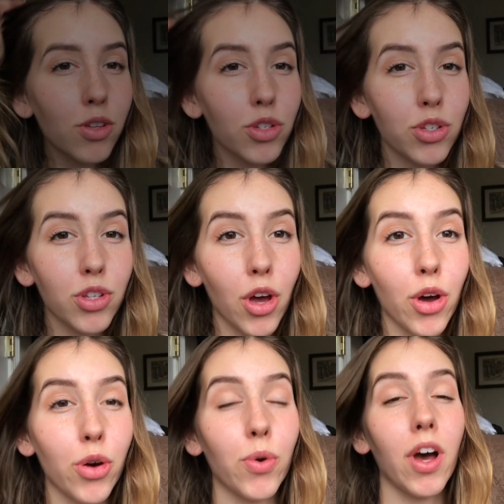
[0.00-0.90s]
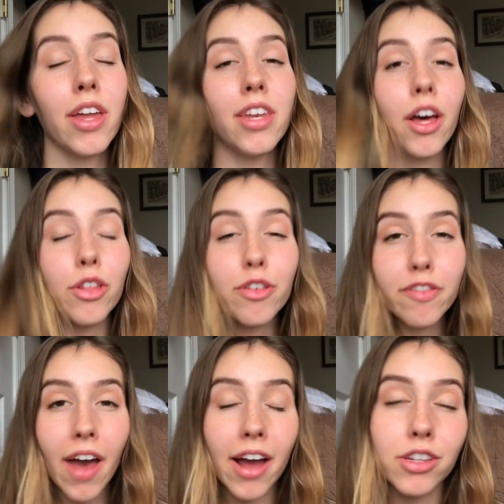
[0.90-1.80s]
So another
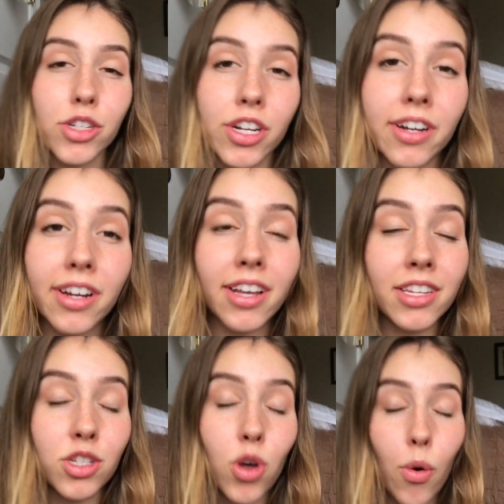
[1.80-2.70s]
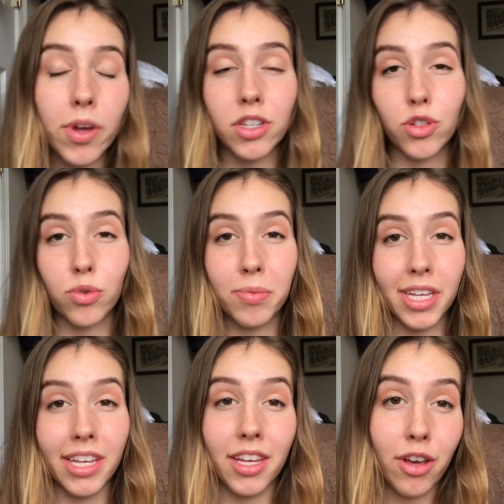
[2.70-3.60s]
factor is going to
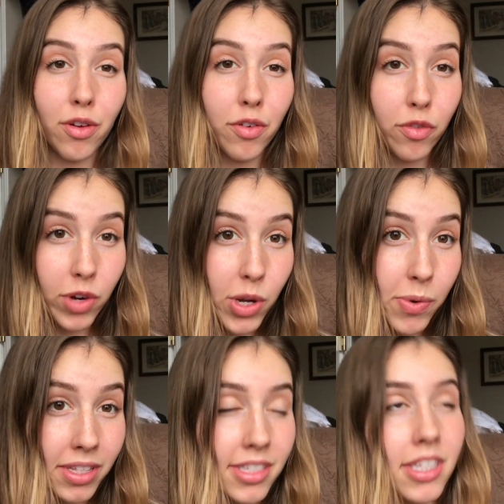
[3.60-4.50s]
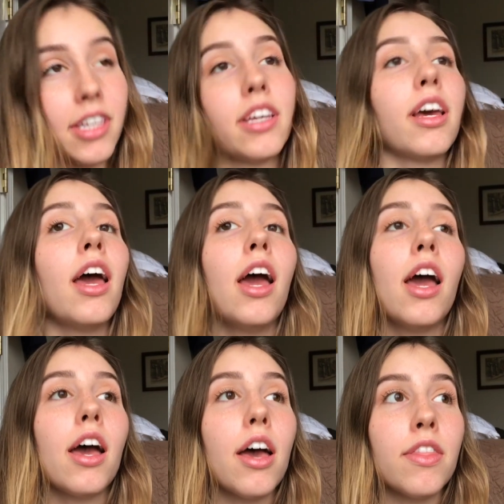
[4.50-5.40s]
be frequency,
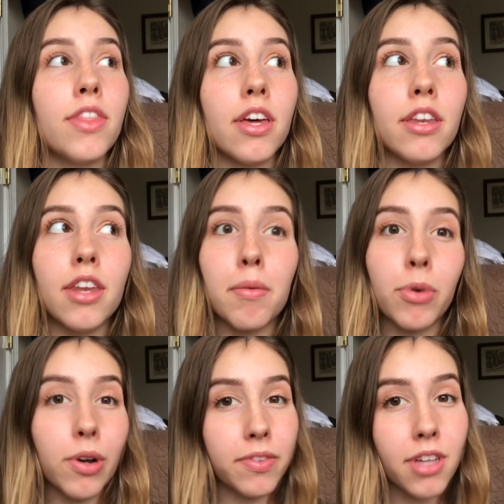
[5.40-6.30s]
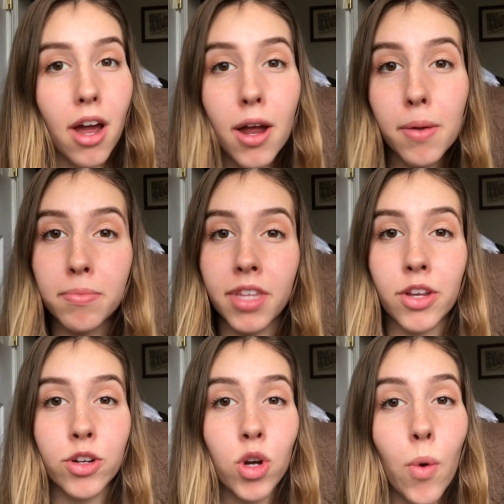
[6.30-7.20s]
the number of times that
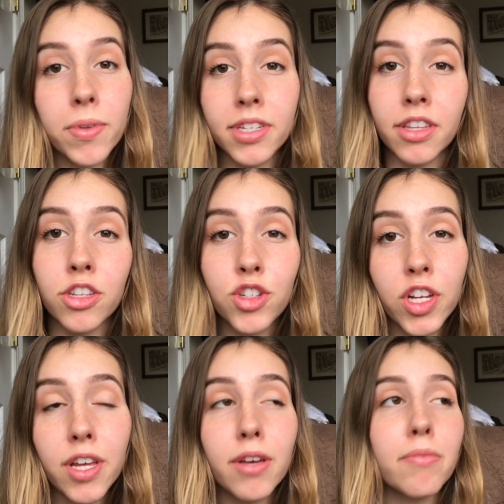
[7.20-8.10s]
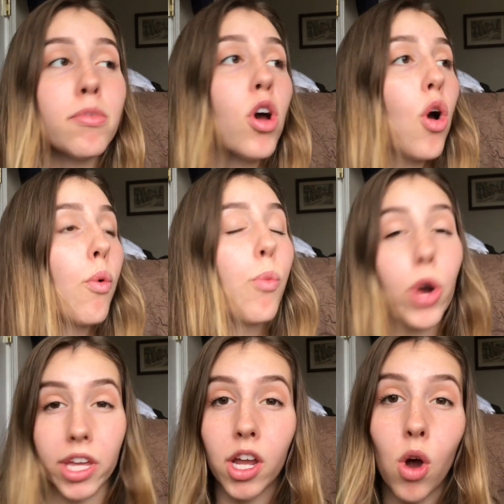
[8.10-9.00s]
you're going to the gym
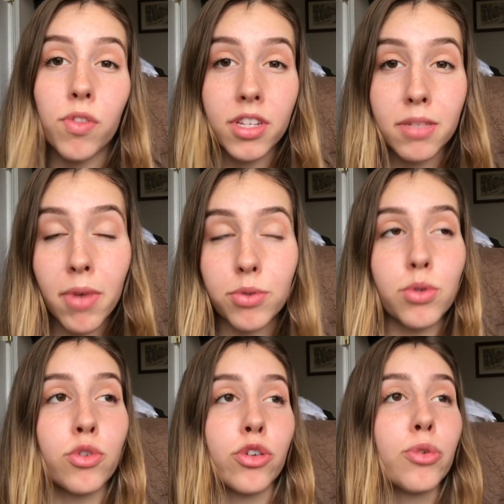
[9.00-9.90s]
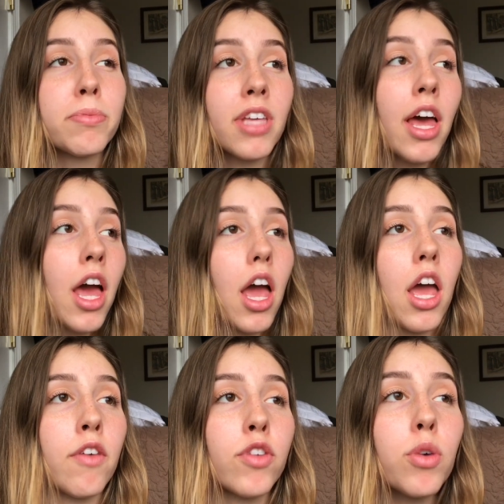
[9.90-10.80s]
working on these muscle groups.
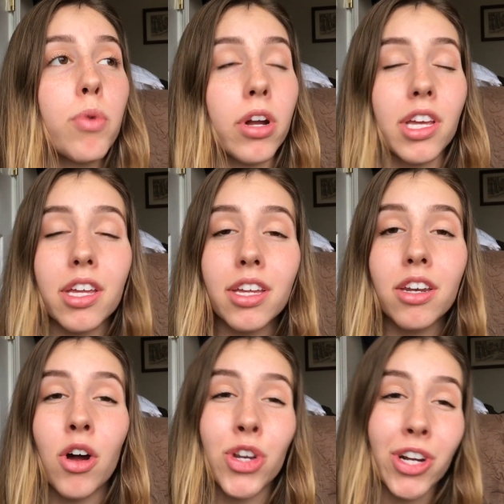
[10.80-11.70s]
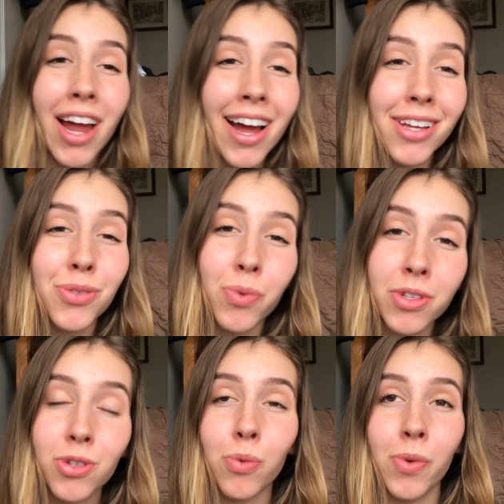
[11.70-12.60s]
If you're working on your ass
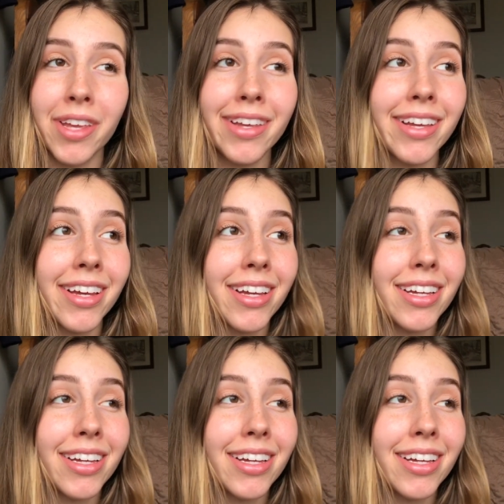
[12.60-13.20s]
once a week,